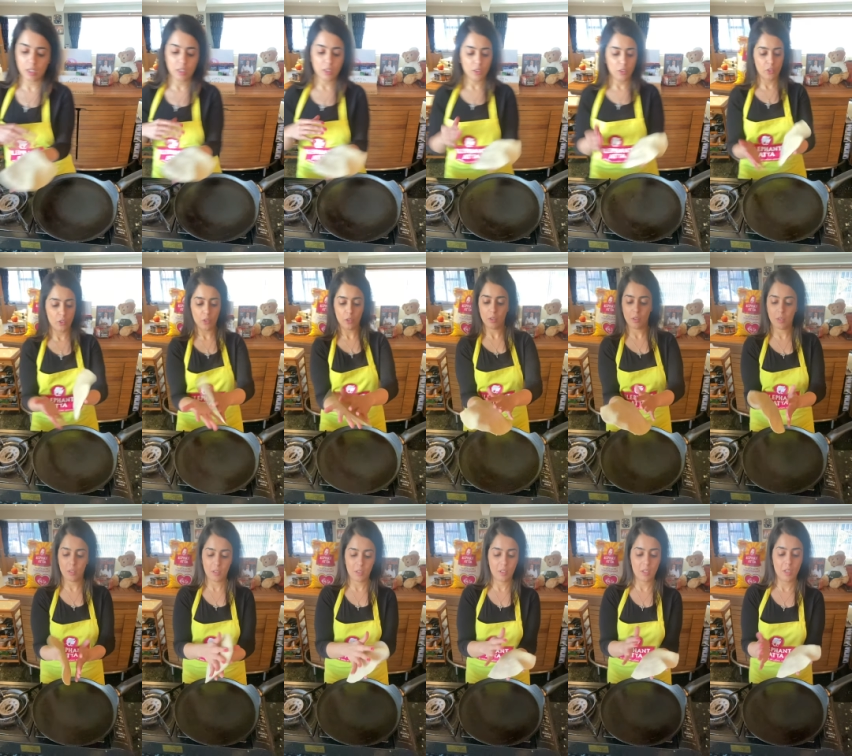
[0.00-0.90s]
So
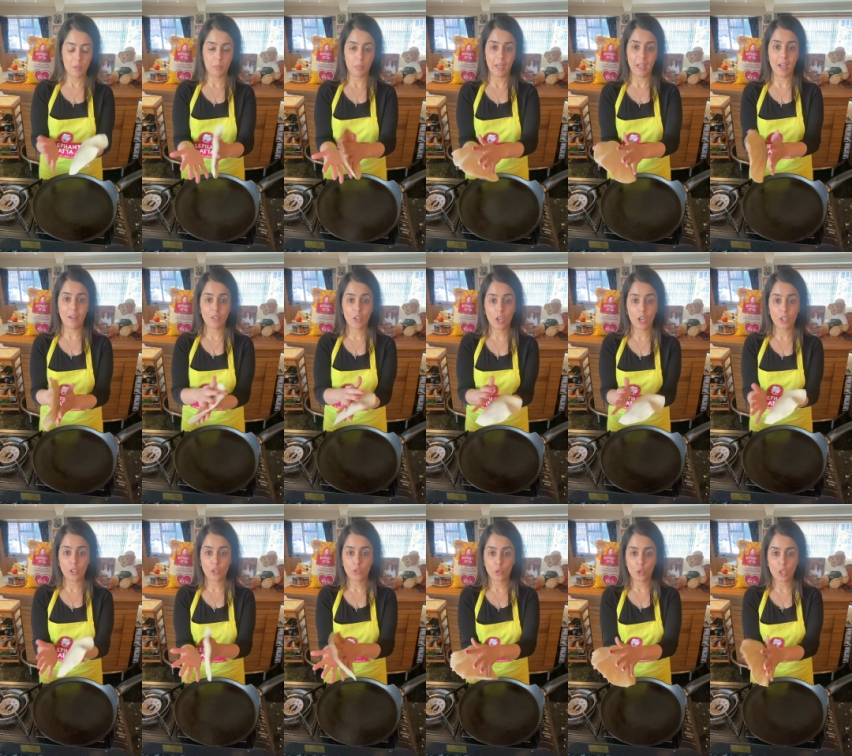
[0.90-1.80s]
my avocado
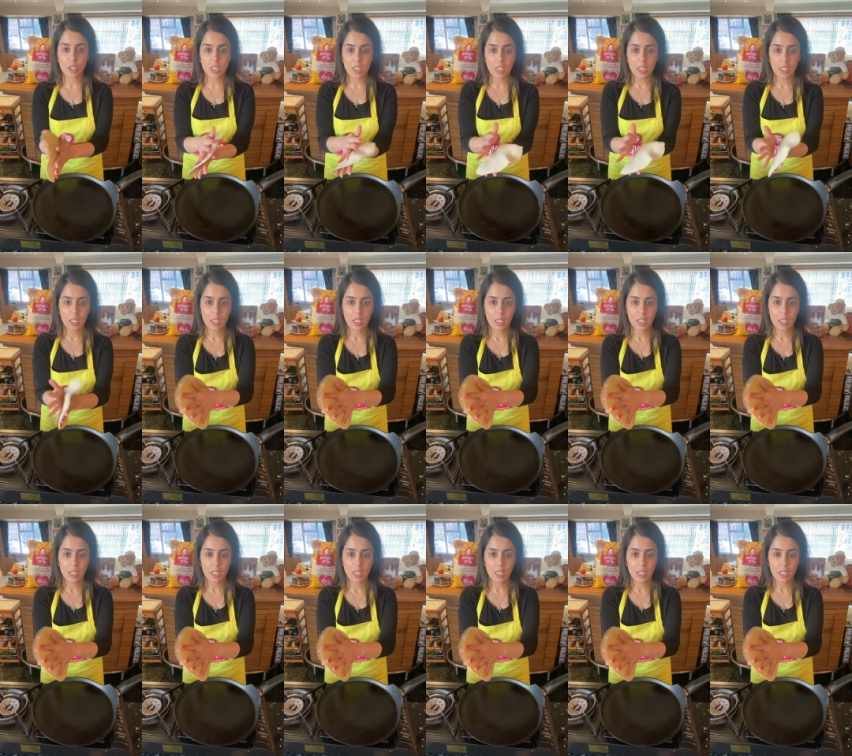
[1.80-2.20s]
roti